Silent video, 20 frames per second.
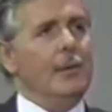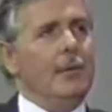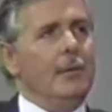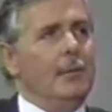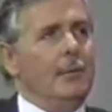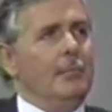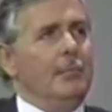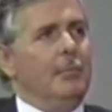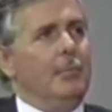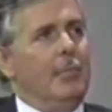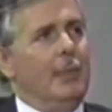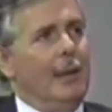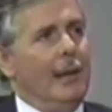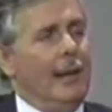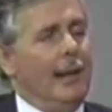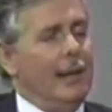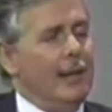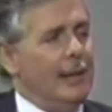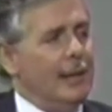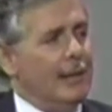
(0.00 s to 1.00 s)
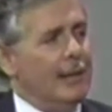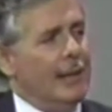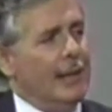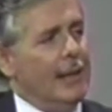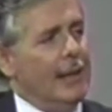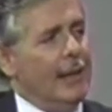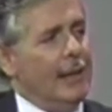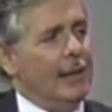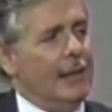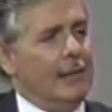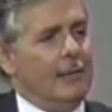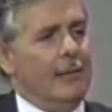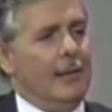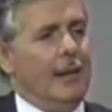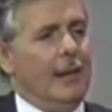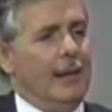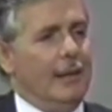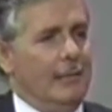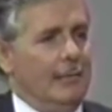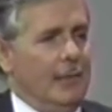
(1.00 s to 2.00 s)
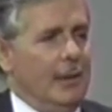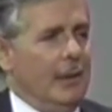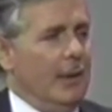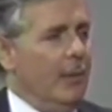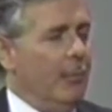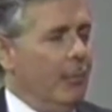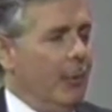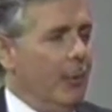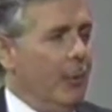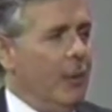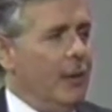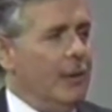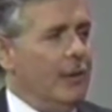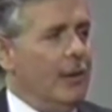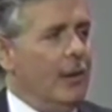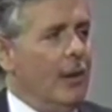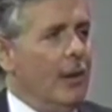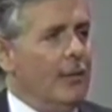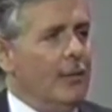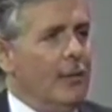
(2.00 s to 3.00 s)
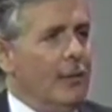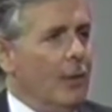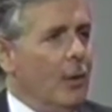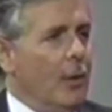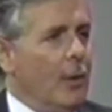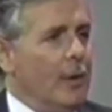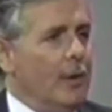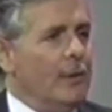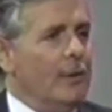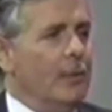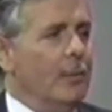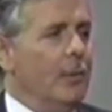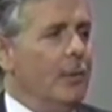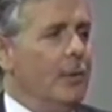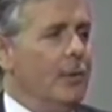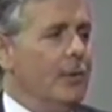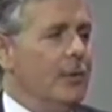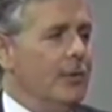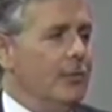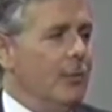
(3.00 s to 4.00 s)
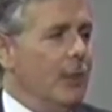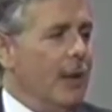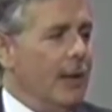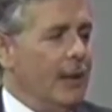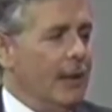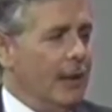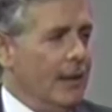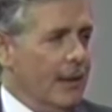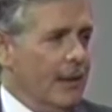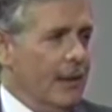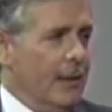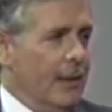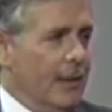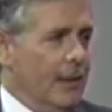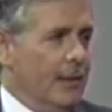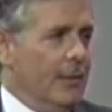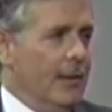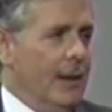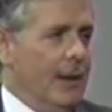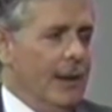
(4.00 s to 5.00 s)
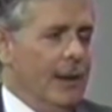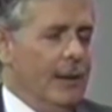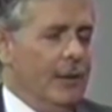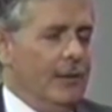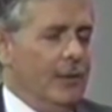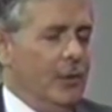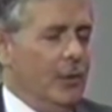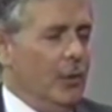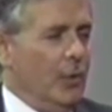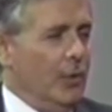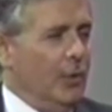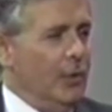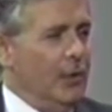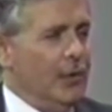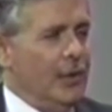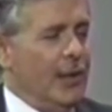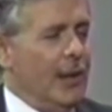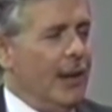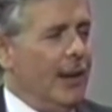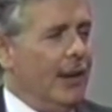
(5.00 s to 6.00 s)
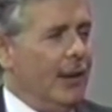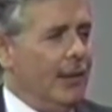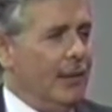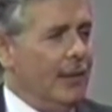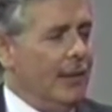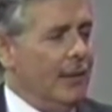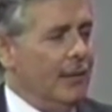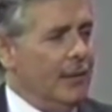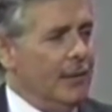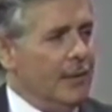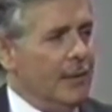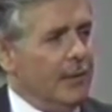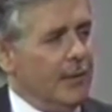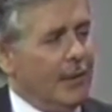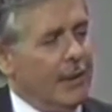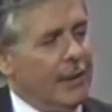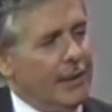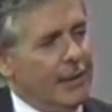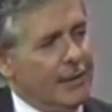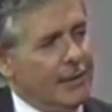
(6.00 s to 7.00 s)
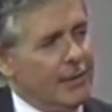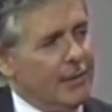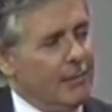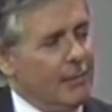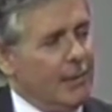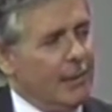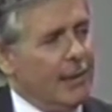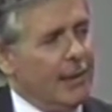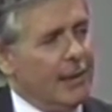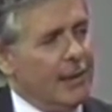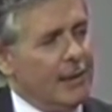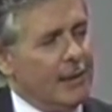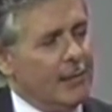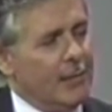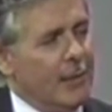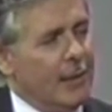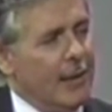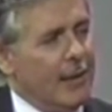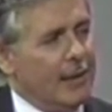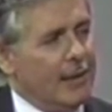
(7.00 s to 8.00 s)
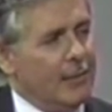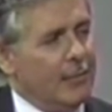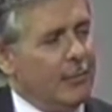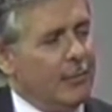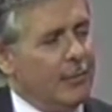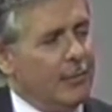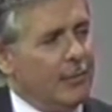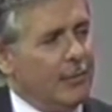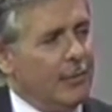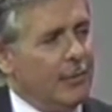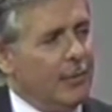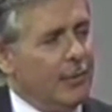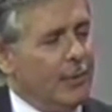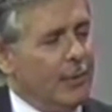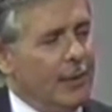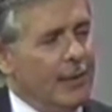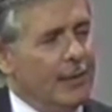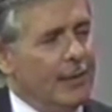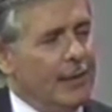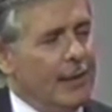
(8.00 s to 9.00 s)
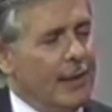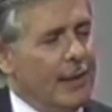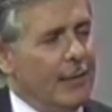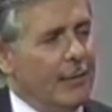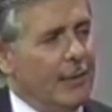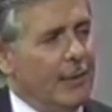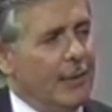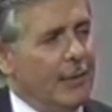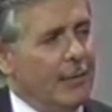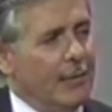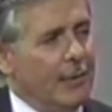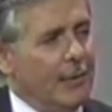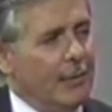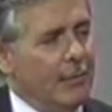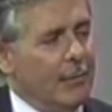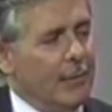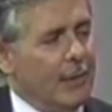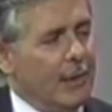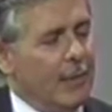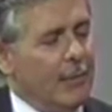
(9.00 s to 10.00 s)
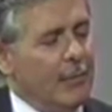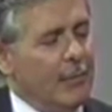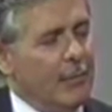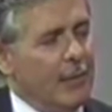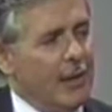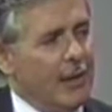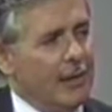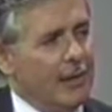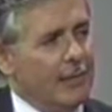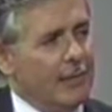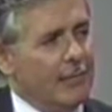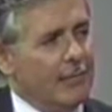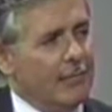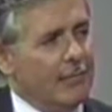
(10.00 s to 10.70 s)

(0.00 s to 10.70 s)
you ever plan on taking like a couple of weeks off and going somewhere and just writing out of your own desire to cover something and then submit that as a possible story? Does that ever come to mind?